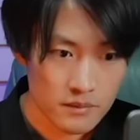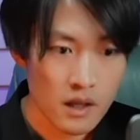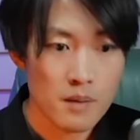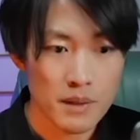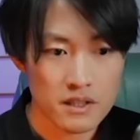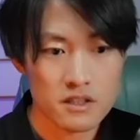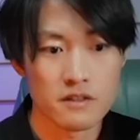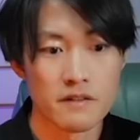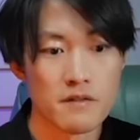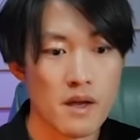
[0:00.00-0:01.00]
particularly
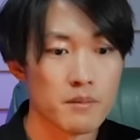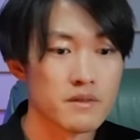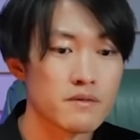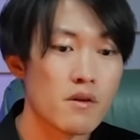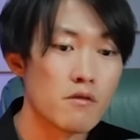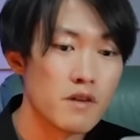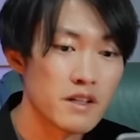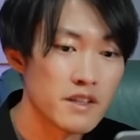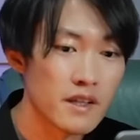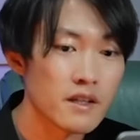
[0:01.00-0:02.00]
famed for
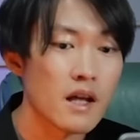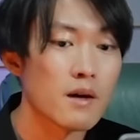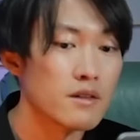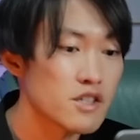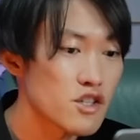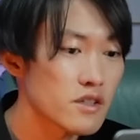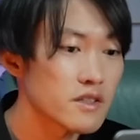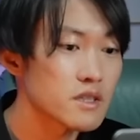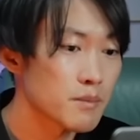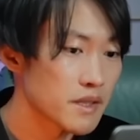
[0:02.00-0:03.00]
wielding a legendary
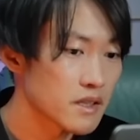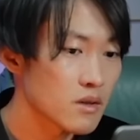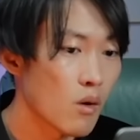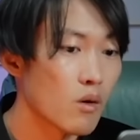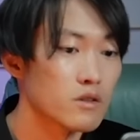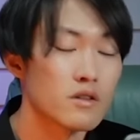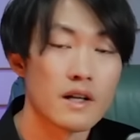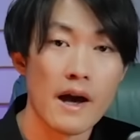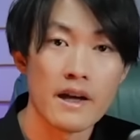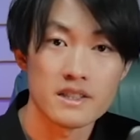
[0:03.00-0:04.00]
spear called
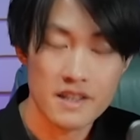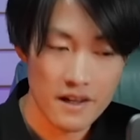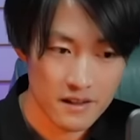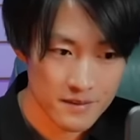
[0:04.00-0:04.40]
Gaiacel,